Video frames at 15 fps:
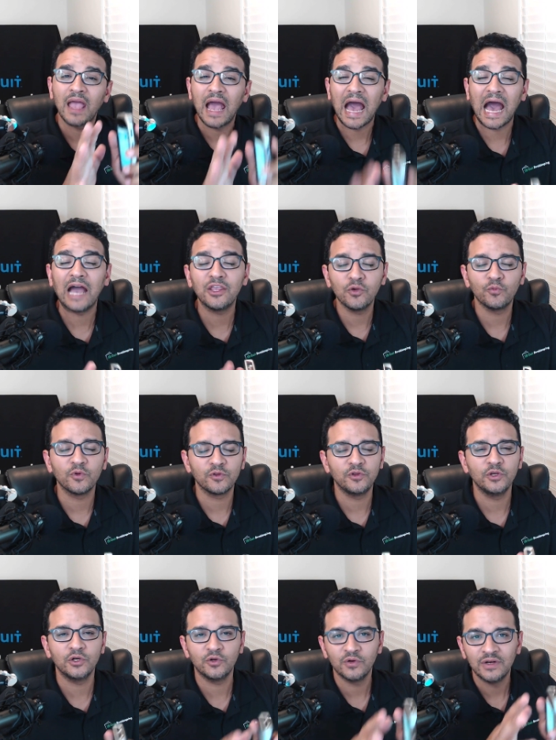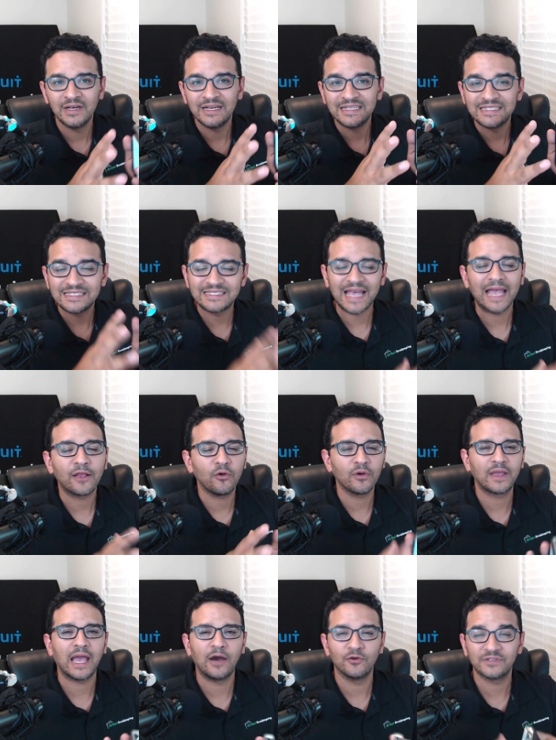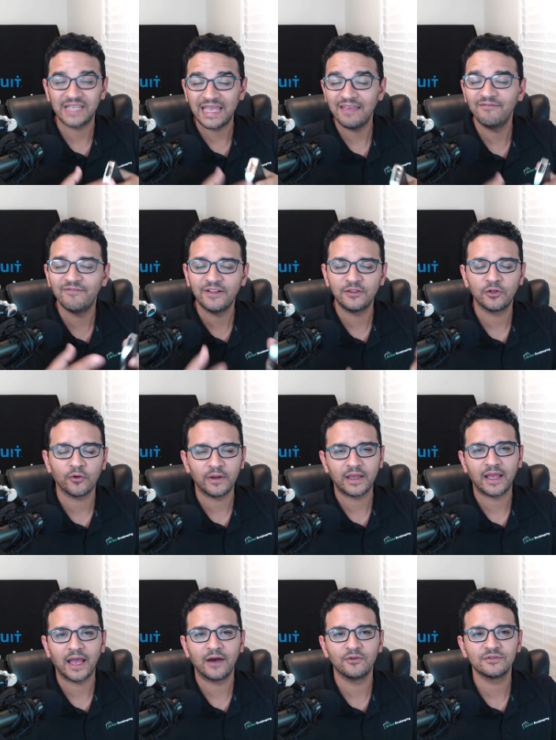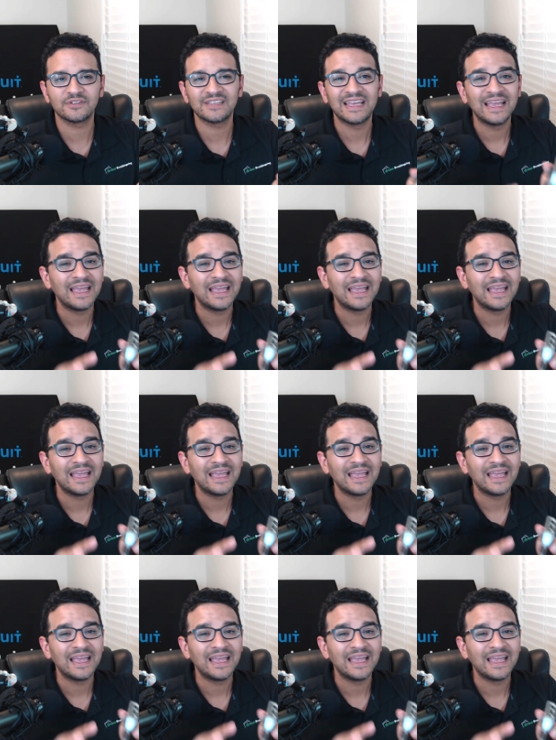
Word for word: how you would do cycle counts, inventory counts